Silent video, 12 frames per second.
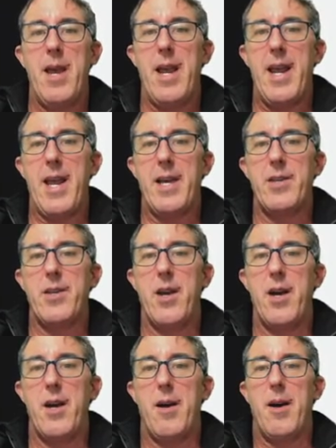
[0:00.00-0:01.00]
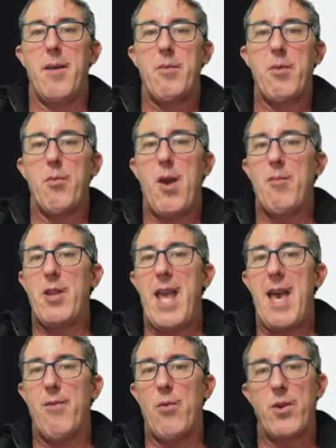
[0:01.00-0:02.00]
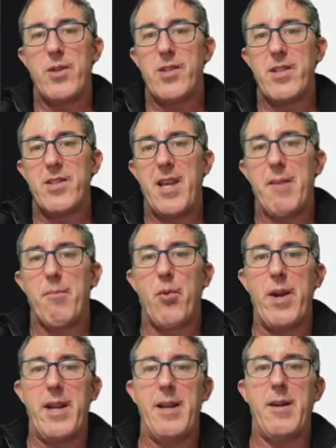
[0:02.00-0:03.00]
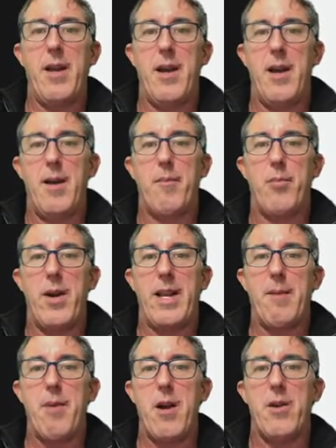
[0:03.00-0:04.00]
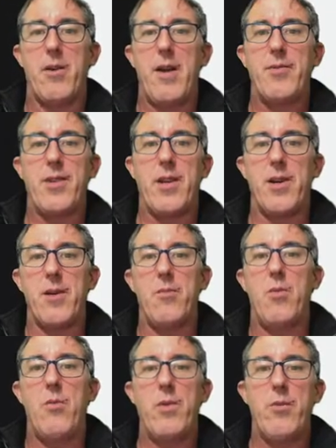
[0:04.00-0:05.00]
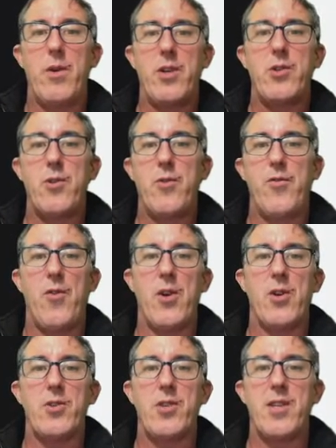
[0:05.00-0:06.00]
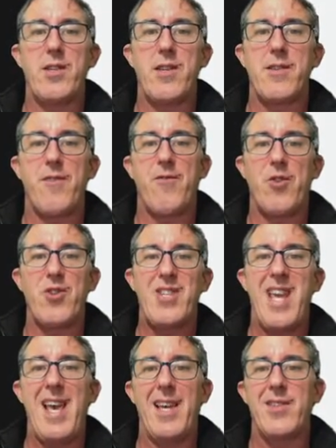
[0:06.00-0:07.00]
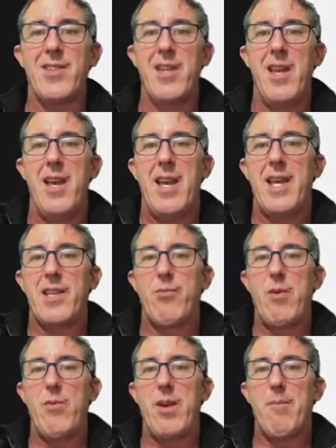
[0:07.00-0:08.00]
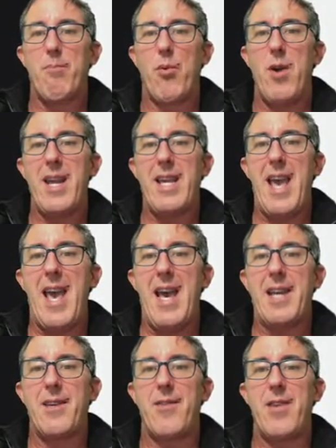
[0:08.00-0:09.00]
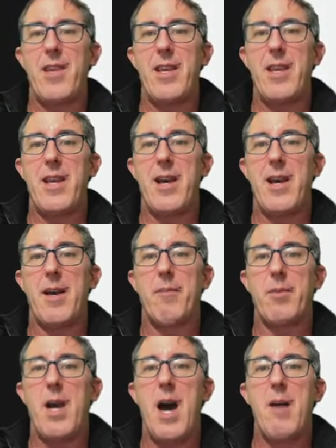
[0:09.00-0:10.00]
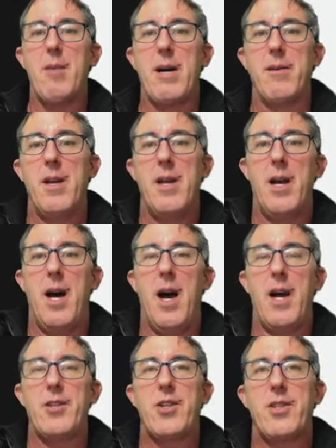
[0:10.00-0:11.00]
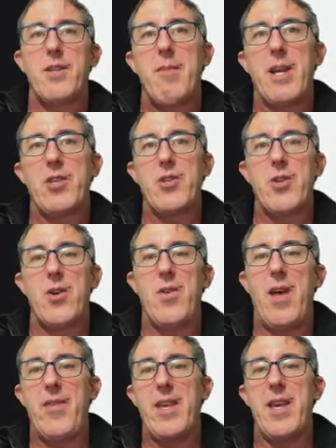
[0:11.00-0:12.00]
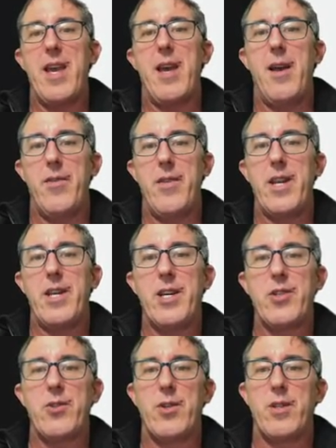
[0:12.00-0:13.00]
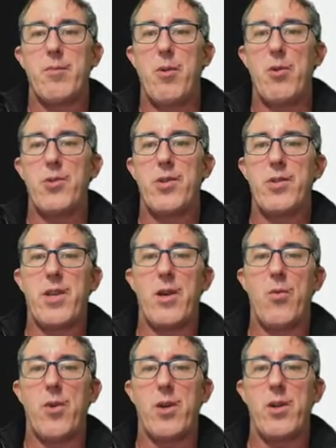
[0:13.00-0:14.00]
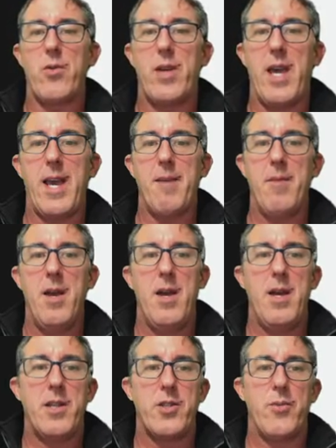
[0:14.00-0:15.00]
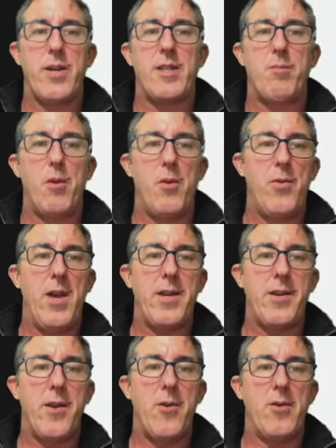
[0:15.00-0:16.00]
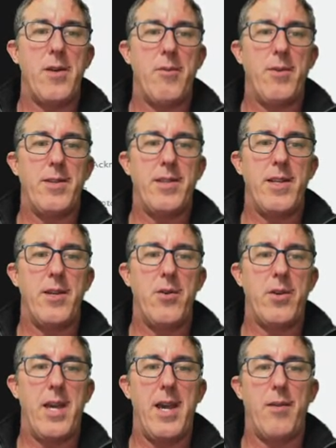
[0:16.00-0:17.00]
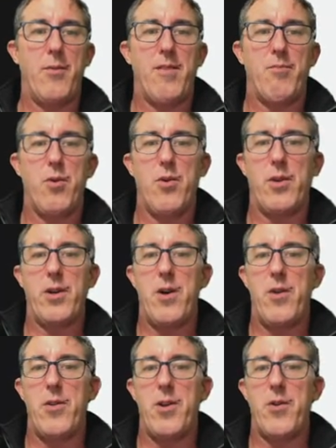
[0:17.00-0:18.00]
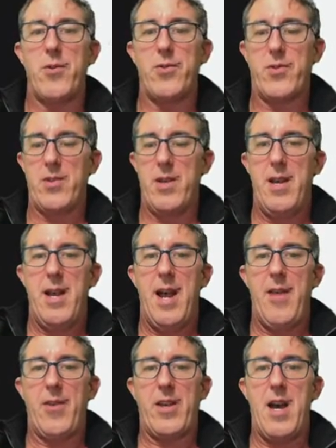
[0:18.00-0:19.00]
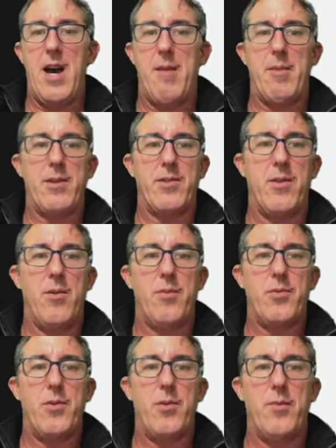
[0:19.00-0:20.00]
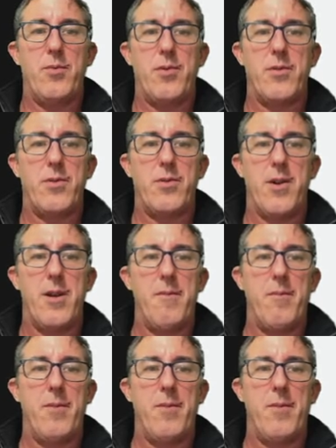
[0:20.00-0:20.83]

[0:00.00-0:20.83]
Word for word: And um, you'll probably have it where it's just saying breaking uh, break at paragraphs here. What we want to do first, just as a first test, is we want to break at the um, comma. Uh, just to make sure that the uh, the initial explosion is going to work okay. So we explode that note and we see, okay, we've broken all the notes at the comma. So, oops, whoops, sorry.